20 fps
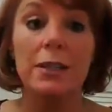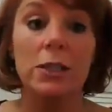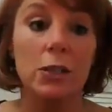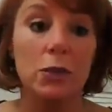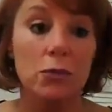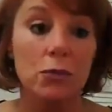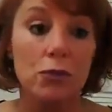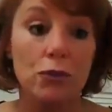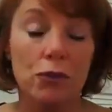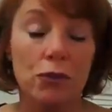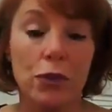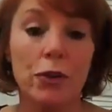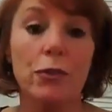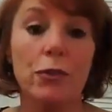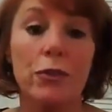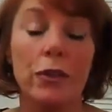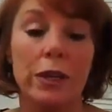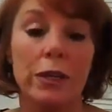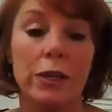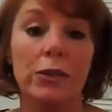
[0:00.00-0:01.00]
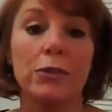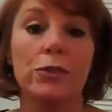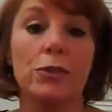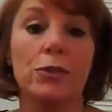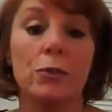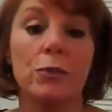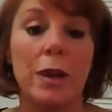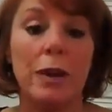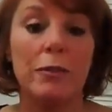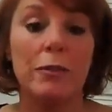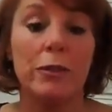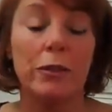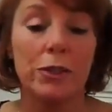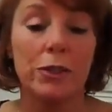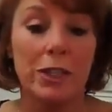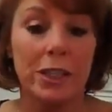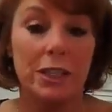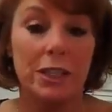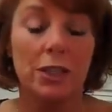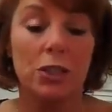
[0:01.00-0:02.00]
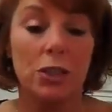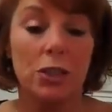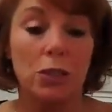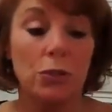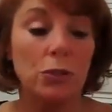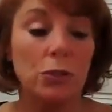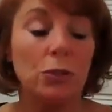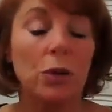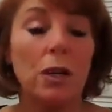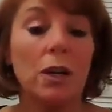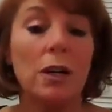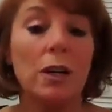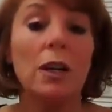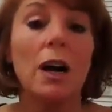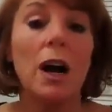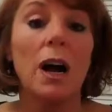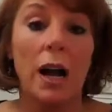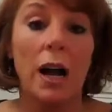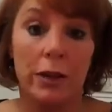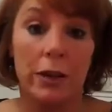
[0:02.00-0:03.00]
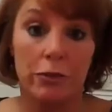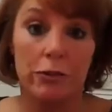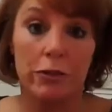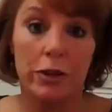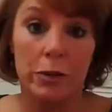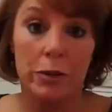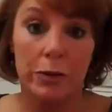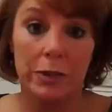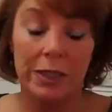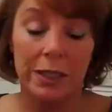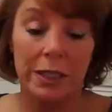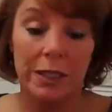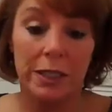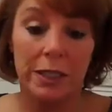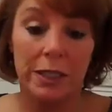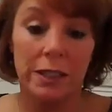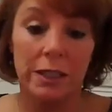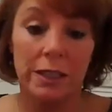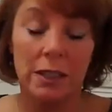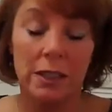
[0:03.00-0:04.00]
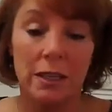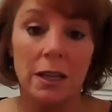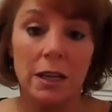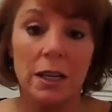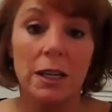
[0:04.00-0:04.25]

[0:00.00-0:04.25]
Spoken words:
to trigger these third wavers into higher frequencies,